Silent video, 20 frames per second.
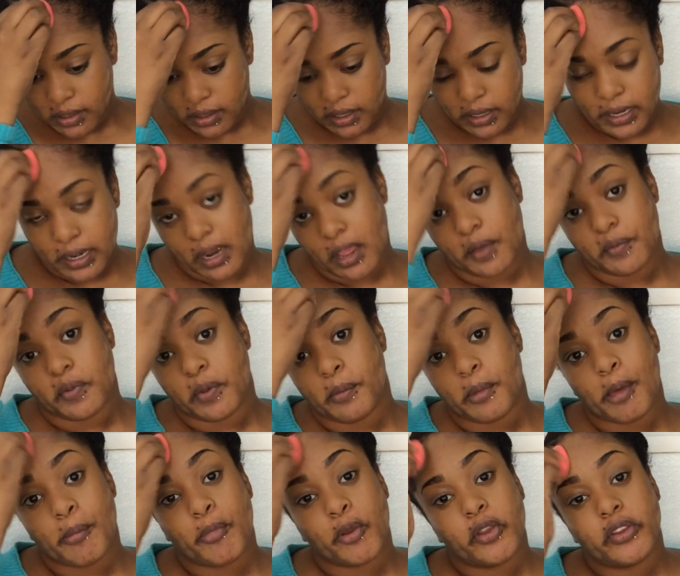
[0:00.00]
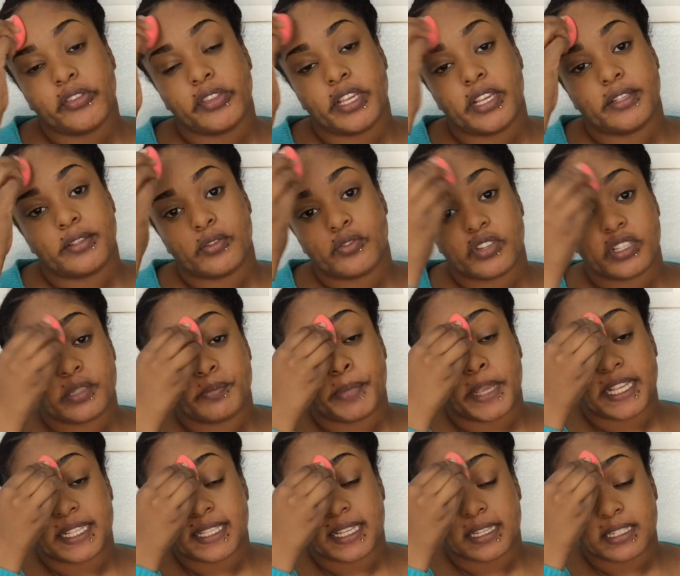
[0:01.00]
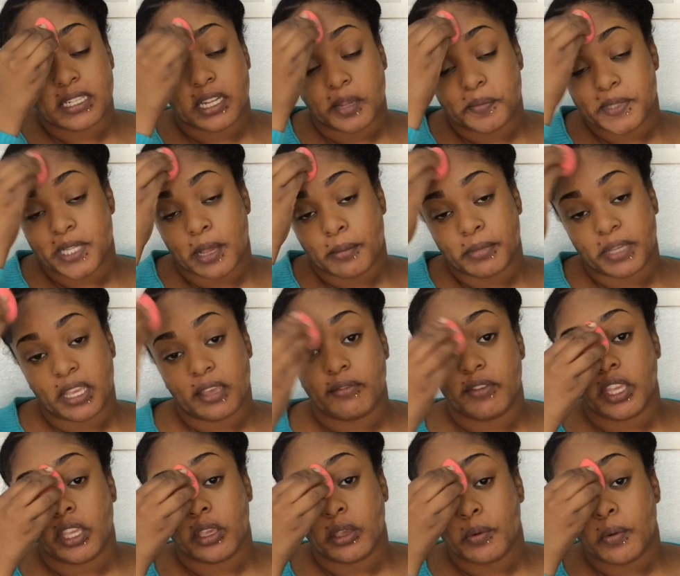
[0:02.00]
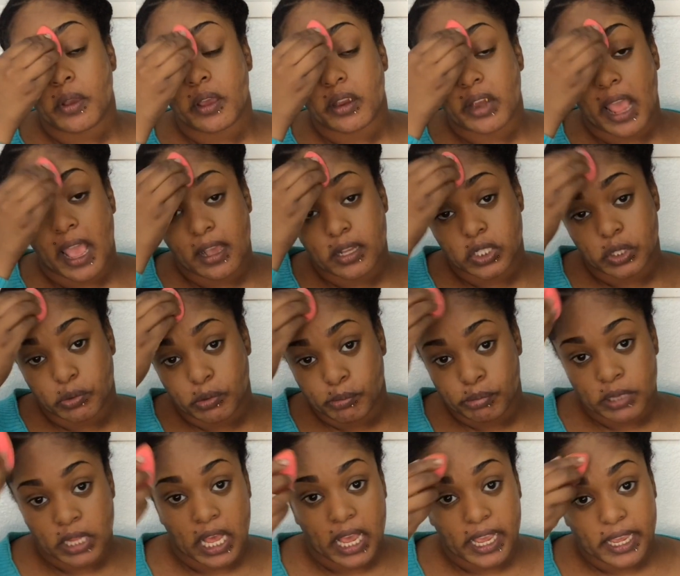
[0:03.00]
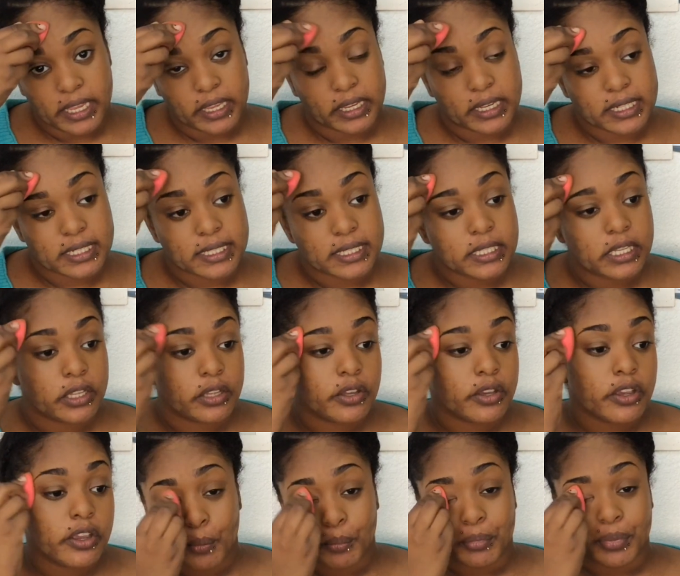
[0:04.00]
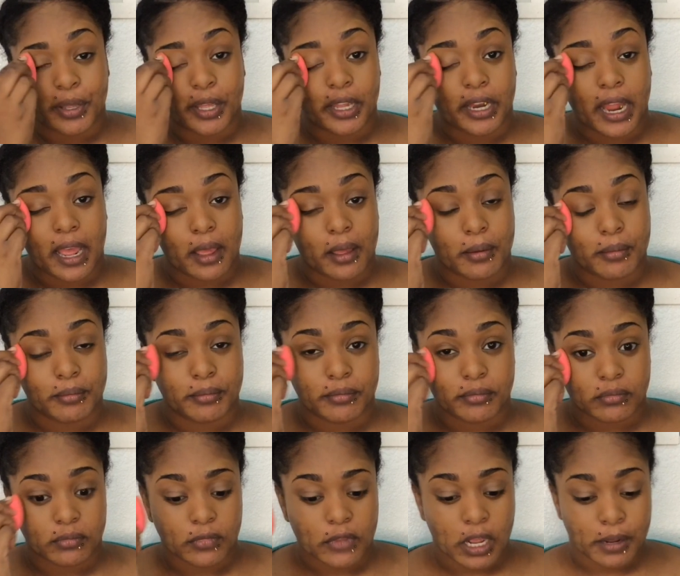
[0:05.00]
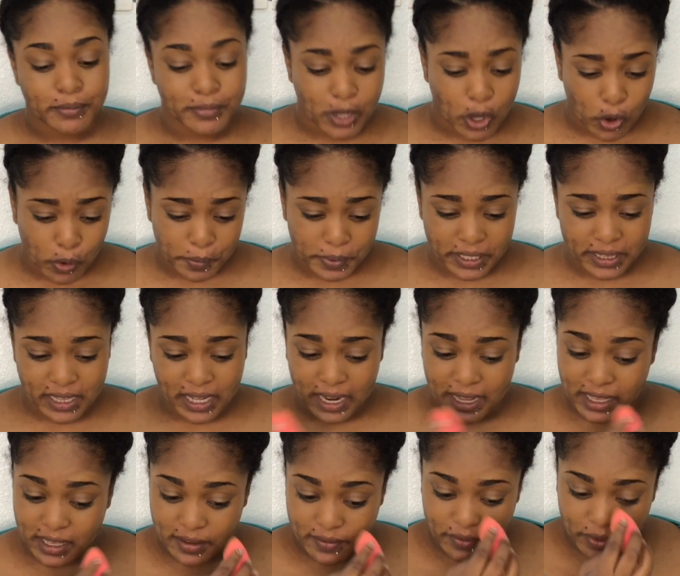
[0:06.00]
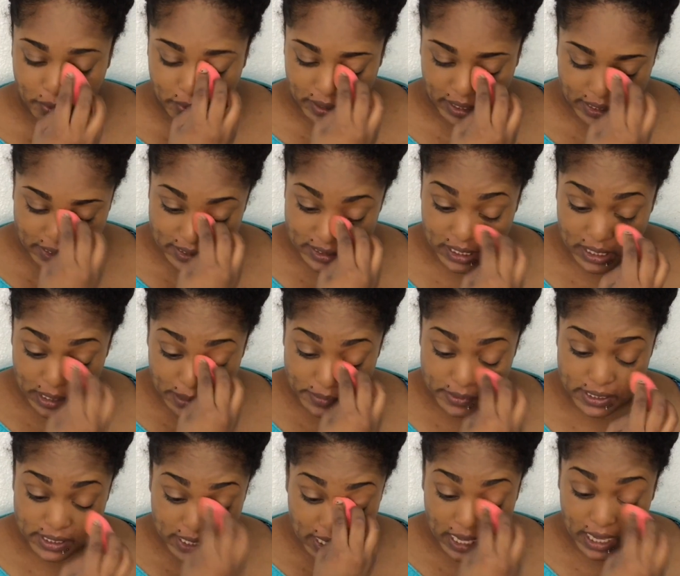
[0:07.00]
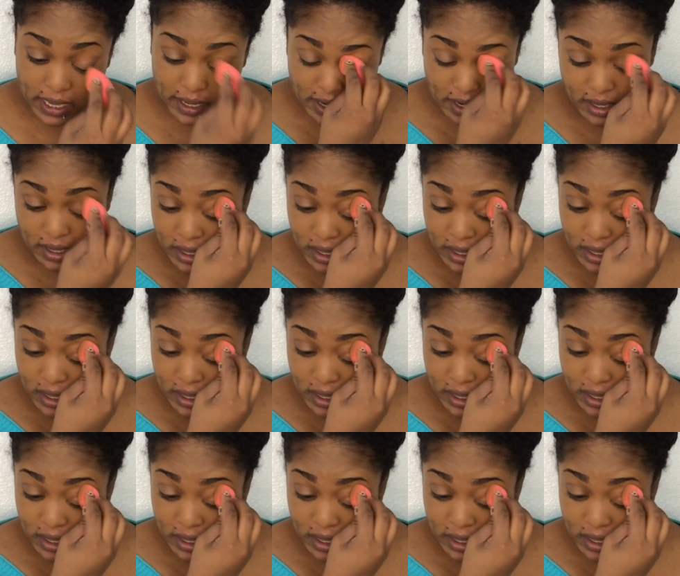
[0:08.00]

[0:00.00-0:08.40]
Now remember, these are just basic tips I'm giving you on how to apply concealer, but I'm hoping that I give you like tips that,